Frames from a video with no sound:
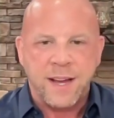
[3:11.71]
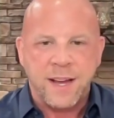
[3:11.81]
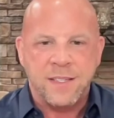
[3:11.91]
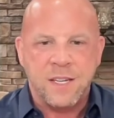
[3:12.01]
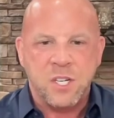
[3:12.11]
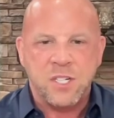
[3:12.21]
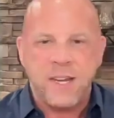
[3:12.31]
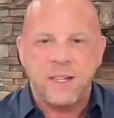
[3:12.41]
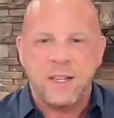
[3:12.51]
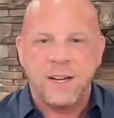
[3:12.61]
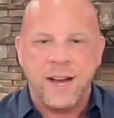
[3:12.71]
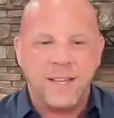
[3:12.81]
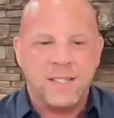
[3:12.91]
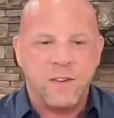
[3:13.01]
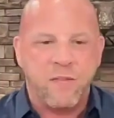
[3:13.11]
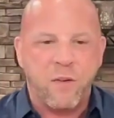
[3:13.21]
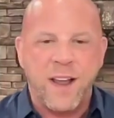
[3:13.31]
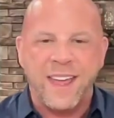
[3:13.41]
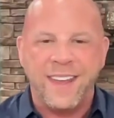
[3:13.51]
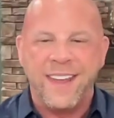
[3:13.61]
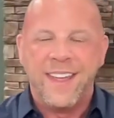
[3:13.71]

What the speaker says: I can see Sheila. I can see Fred.